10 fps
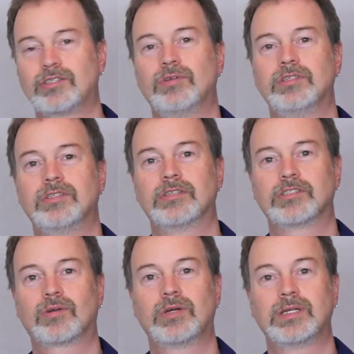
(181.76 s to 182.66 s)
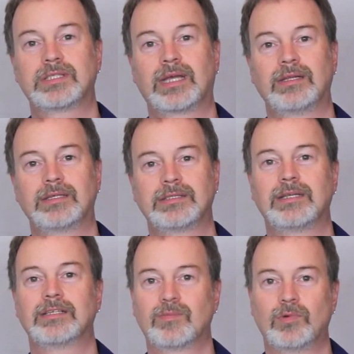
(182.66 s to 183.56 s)
suited to the story it's telling,
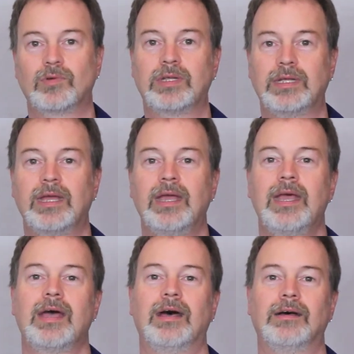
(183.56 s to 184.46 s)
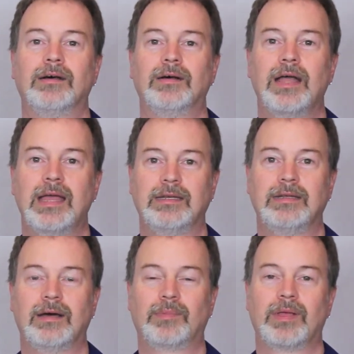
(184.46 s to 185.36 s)
seeing as Marie
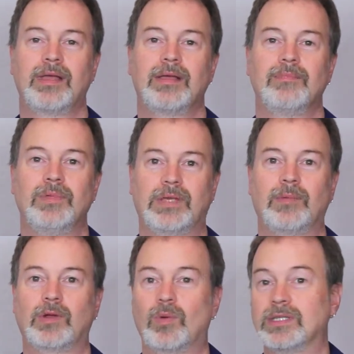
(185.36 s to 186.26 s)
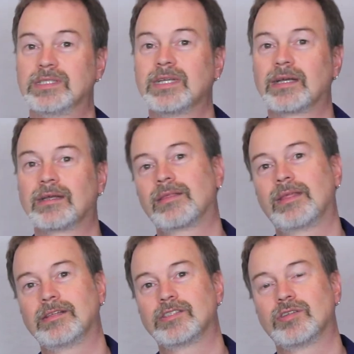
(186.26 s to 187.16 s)
ended up becoming quite sick
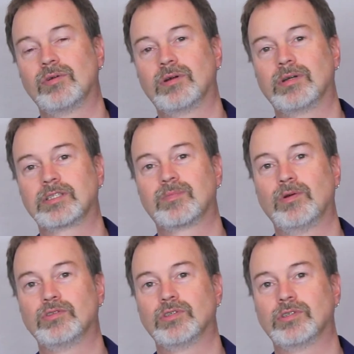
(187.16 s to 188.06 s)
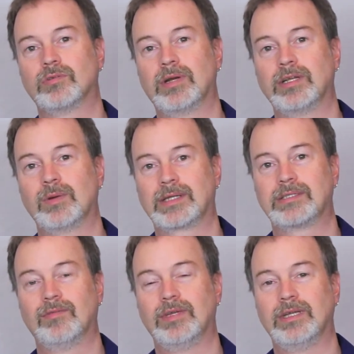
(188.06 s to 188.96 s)
thanks to her exposure to
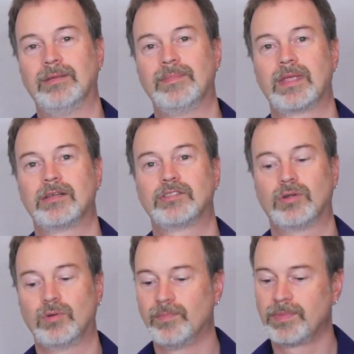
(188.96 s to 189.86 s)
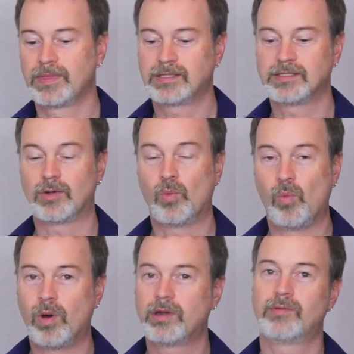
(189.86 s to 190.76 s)
radioactivity. So this is a
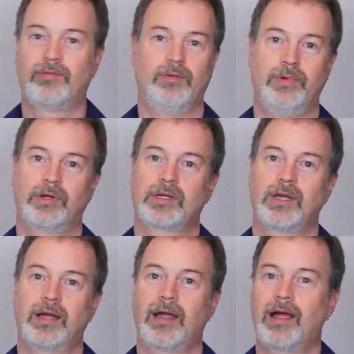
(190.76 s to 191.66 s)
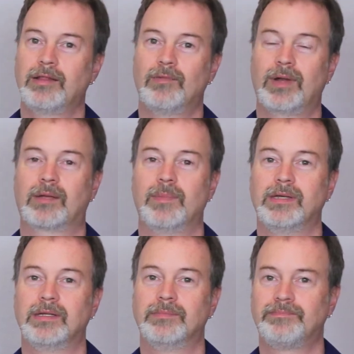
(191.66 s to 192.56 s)
wonderful book. I highly
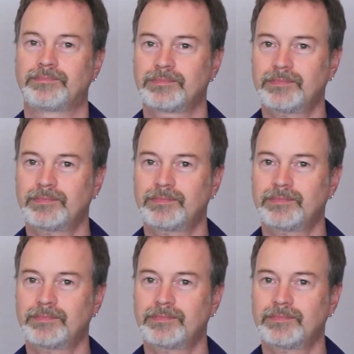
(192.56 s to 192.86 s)
recommend it.